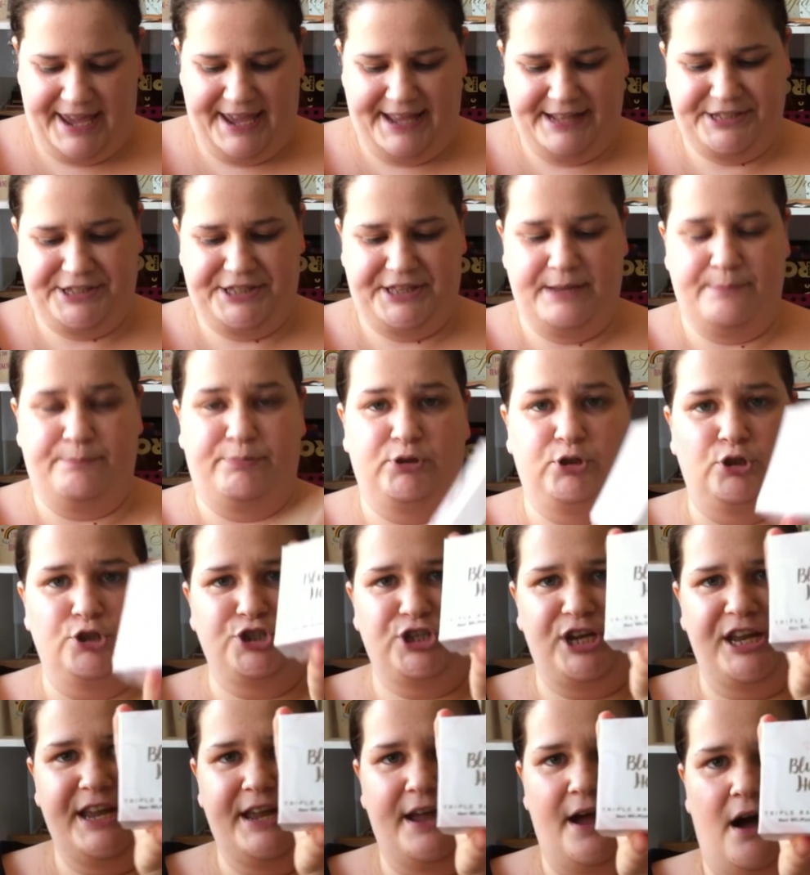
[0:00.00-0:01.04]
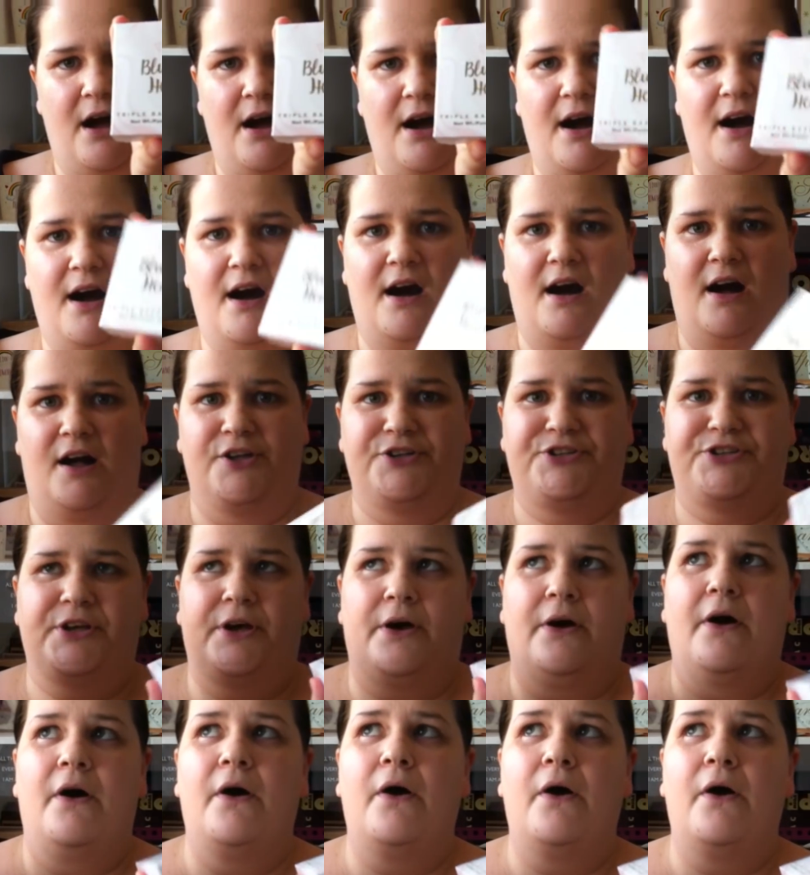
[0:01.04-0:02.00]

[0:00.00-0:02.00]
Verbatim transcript: is the Blushing Hearts.